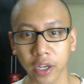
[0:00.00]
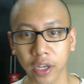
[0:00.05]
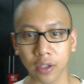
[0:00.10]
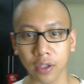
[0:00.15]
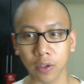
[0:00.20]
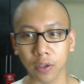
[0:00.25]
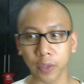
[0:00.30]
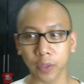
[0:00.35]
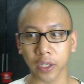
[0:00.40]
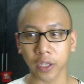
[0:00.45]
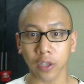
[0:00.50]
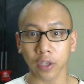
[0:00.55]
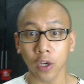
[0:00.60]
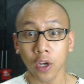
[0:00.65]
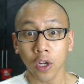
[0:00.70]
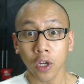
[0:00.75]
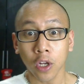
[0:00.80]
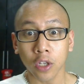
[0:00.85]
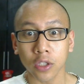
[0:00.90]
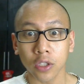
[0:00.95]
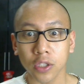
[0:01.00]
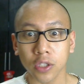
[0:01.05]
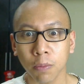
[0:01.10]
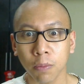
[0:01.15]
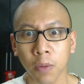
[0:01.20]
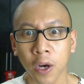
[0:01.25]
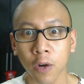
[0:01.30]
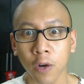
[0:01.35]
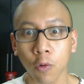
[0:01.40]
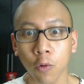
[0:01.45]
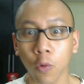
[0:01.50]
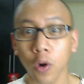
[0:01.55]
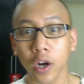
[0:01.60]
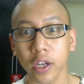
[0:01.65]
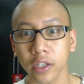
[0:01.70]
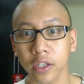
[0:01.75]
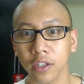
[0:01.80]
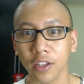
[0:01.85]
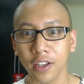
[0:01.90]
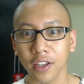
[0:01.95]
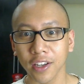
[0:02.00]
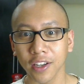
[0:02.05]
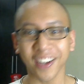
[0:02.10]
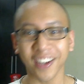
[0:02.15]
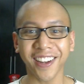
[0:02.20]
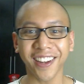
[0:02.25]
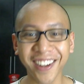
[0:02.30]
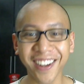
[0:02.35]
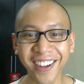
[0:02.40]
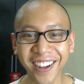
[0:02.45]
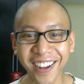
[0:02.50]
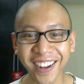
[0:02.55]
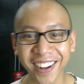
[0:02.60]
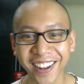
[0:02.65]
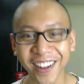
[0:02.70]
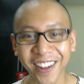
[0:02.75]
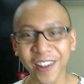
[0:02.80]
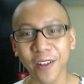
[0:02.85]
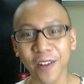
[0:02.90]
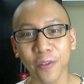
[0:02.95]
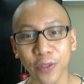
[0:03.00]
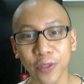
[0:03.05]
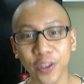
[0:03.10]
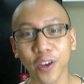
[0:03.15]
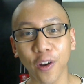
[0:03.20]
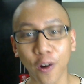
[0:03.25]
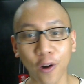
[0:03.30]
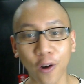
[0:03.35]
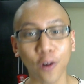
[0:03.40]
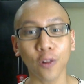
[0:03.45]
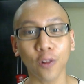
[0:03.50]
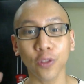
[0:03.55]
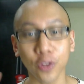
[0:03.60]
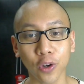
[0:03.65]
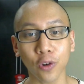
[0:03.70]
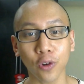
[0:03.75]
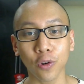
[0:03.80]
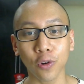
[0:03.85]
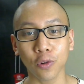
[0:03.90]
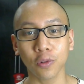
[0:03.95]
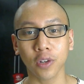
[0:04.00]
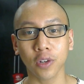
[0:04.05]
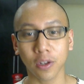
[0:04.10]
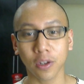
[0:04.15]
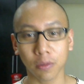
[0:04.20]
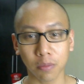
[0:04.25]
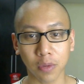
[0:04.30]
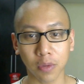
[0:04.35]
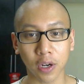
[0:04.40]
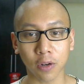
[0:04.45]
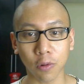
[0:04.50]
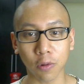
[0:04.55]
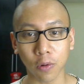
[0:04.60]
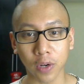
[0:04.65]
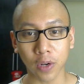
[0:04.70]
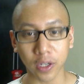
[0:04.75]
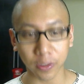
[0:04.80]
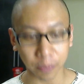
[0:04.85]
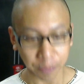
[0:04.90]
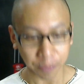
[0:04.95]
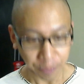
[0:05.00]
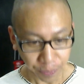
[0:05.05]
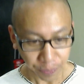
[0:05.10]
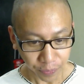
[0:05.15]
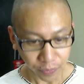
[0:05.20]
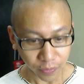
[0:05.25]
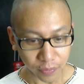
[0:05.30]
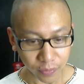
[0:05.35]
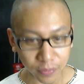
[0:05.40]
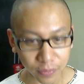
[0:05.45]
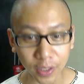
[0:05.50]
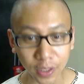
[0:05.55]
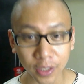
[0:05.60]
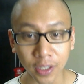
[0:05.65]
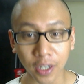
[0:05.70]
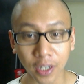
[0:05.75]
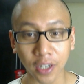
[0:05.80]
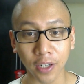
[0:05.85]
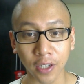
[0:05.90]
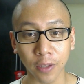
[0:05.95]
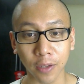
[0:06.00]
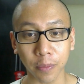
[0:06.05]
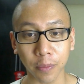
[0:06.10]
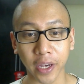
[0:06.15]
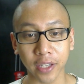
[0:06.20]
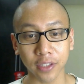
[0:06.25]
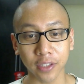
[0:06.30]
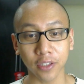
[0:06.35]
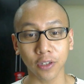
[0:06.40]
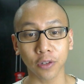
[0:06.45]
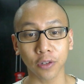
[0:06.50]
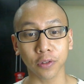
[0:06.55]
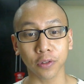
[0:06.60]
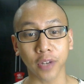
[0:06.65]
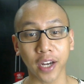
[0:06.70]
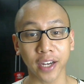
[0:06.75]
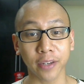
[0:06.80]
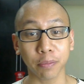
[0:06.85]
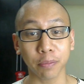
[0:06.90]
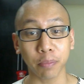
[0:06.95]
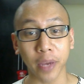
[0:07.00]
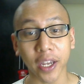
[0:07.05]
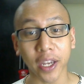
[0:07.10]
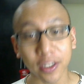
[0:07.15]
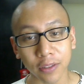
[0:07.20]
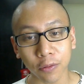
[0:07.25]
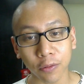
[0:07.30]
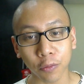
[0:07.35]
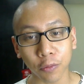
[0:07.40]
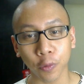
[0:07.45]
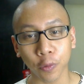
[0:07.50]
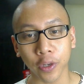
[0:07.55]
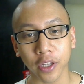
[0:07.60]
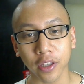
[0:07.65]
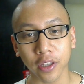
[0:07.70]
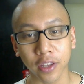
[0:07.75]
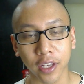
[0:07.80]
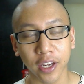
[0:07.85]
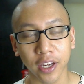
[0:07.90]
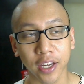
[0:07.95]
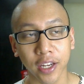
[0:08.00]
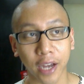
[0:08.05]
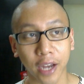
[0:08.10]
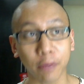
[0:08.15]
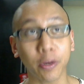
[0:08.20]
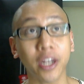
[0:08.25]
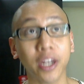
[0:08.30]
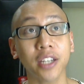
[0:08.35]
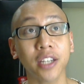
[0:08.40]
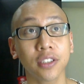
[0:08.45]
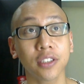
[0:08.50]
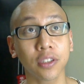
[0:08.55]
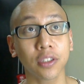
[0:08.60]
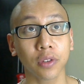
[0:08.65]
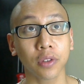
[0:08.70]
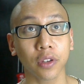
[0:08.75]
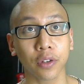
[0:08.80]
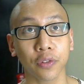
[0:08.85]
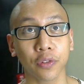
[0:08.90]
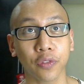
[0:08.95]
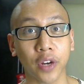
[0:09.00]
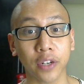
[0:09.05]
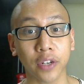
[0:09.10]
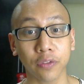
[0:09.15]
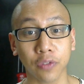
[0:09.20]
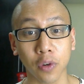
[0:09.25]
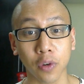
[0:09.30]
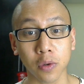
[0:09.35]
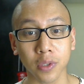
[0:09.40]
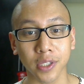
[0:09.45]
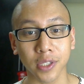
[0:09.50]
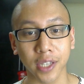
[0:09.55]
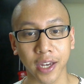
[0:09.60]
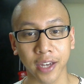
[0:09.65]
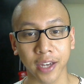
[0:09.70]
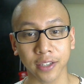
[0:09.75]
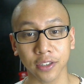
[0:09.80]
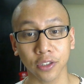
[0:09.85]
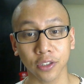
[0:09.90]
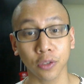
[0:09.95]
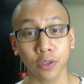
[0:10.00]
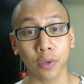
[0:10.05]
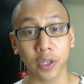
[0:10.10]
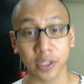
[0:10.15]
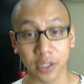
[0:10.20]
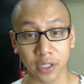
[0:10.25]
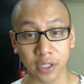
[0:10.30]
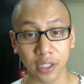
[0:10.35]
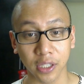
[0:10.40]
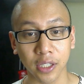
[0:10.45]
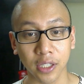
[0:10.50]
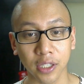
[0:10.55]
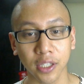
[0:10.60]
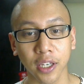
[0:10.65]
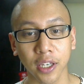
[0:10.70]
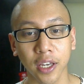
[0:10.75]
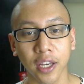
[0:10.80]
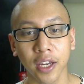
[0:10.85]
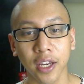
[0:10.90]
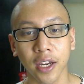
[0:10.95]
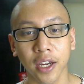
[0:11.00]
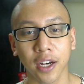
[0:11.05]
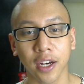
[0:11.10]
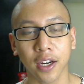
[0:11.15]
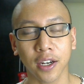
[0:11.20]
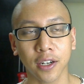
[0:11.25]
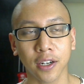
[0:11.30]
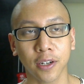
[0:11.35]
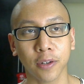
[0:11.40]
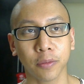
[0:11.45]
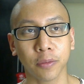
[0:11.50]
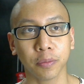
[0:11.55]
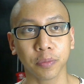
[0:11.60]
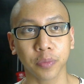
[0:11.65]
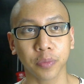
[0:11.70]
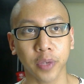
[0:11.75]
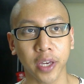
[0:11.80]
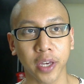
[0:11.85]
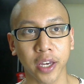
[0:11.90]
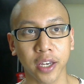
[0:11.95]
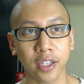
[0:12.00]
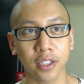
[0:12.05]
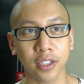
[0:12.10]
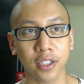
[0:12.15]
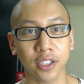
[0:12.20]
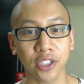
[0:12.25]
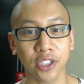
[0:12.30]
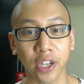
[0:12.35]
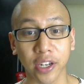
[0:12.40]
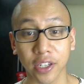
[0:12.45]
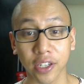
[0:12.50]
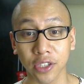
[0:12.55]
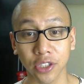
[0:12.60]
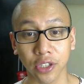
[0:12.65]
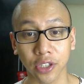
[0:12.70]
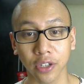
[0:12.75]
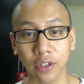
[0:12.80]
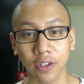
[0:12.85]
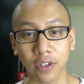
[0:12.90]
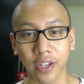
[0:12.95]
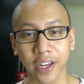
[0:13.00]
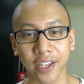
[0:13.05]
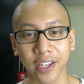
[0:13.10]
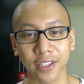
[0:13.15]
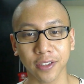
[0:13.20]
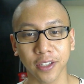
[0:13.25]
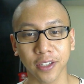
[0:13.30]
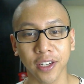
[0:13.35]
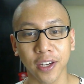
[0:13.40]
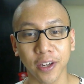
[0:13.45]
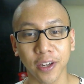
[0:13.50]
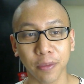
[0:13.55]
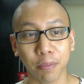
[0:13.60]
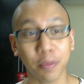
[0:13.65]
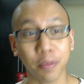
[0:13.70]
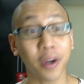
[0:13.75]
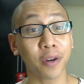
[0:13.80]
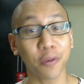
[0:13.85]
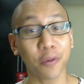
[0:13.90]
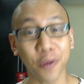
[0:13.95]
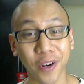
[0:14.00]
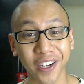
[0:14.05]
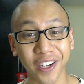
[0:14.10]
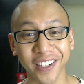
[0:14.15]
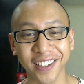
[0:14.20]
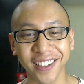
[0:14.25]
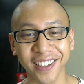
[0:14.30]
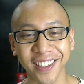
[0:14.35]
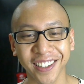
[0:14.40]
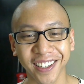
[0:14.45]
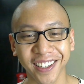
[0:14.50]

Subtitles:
and they'll be like, "See Meng Huan." They all know Meng Huan. And you know, I ran into the fine folks at URC, and Jack and Jill and Meng Huan,